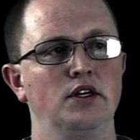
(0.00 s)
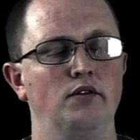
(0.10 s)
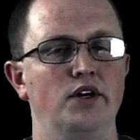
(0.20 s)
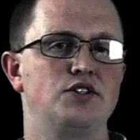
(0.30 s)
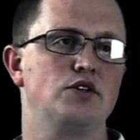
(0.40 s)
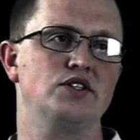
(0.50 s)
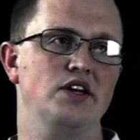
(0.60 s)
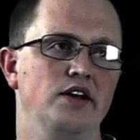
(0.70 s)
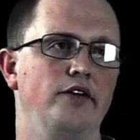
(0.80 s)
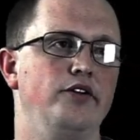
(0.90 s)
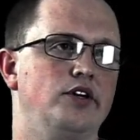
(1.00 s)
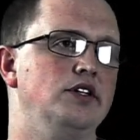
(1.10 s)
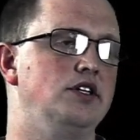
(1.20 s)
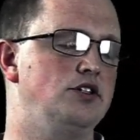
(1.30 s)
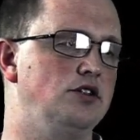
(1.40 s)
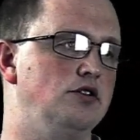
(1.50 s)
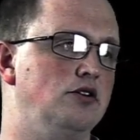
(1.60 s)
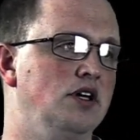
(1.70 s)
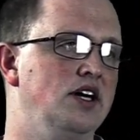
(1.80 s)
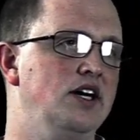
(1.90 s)
Right, so it's another conditional,
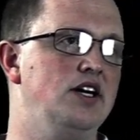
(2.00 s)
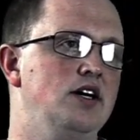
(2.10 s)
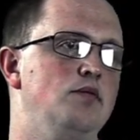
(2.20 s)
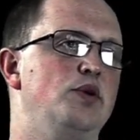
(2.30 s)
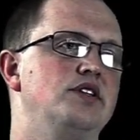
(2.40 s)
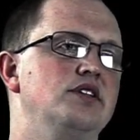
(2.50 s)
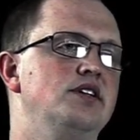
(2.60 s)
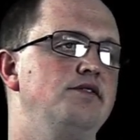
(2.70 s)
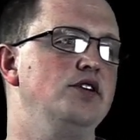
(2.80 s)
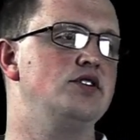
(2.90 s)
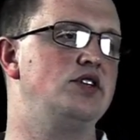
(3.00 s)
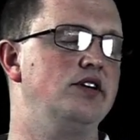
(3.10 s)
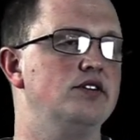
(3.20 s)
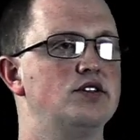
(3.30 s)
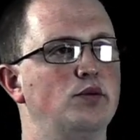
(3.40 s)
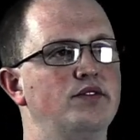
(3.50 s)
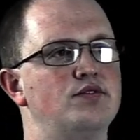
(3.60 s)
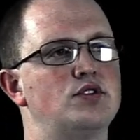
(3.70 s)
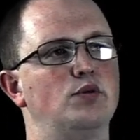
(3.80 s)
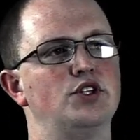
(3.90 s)
but the difference here is that we've
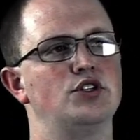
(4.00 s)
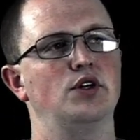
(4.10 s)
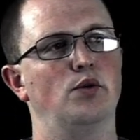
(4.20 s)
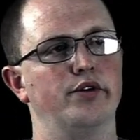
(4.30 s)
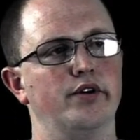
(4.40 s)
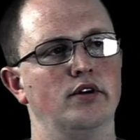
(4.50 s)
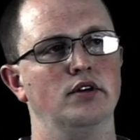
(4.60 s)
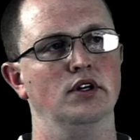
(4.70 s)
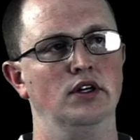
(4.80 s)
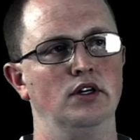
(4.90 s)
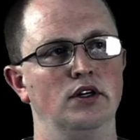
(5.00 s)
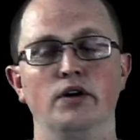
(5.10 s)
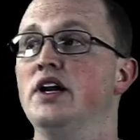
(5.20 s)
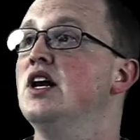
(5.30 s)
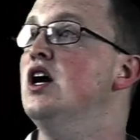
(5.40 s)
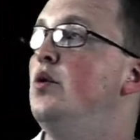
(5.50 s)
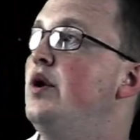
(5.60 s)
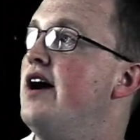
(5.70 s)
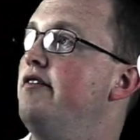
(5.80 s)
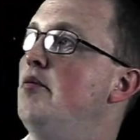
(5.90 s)
switched the order. Right? We
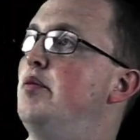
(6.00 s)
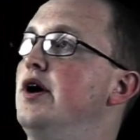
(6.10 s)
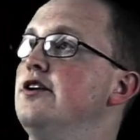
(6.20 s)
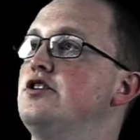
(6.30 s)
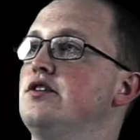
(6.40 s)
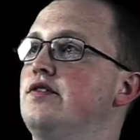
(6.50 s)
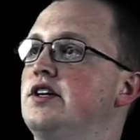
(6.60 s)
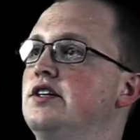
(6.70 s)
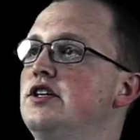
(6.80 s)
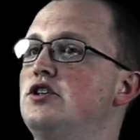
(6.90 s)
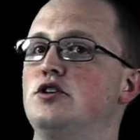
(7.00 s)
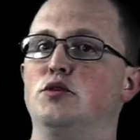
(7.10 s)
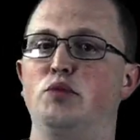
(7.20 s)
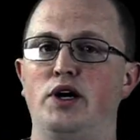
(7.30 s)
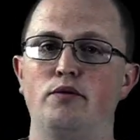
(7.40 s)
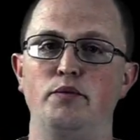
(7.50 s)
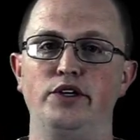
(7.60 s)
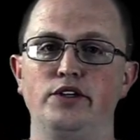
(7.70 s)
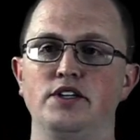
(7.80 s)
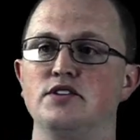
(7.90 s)
have a bunch of conditional
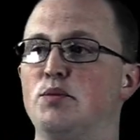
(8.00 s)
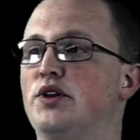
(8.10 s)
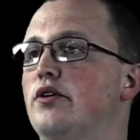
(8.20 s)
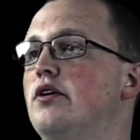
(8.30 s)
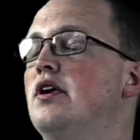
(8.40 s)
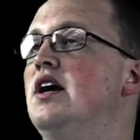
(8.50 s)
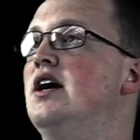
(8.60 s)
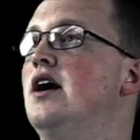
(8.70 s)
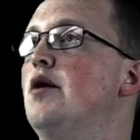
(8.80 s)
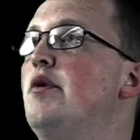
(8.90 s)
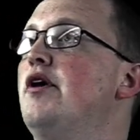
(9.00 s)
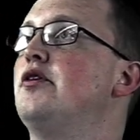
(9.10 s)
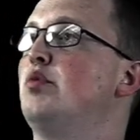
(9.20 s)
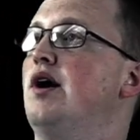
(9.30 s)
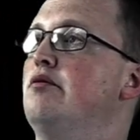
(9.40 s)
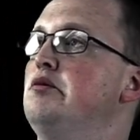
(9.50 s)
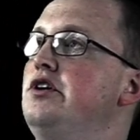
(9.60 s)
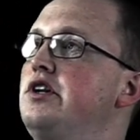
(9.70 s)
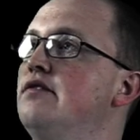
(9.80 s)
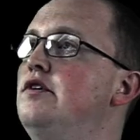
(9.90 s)
probabilities, but they're about the
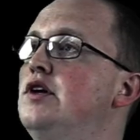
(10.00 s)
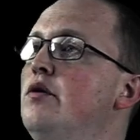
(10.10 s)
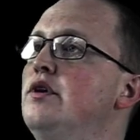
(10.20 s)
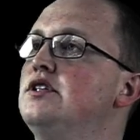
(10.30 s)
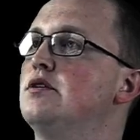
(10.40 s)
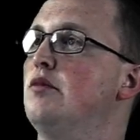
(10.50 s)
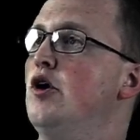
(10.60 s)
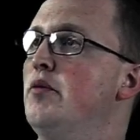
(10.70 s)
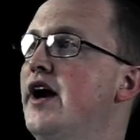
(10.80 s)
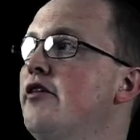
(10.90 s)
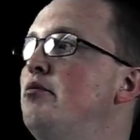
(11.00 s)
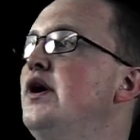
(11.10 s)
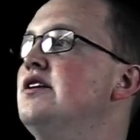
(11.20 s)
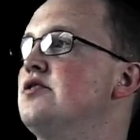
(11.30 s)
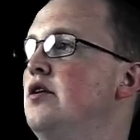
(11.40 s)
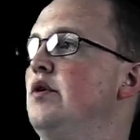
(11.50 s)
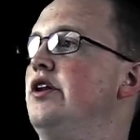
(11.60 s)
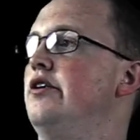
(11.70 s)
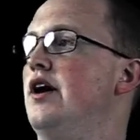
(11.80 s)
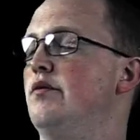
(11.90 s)
probability of going to MoMath based on whether
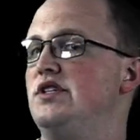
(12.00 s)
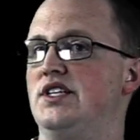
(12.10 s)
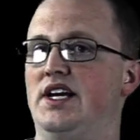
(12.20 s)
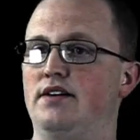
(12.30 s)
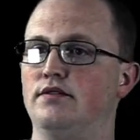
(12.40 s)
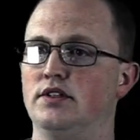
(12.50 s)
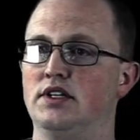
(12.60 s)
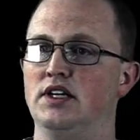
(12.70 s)
or not we saved.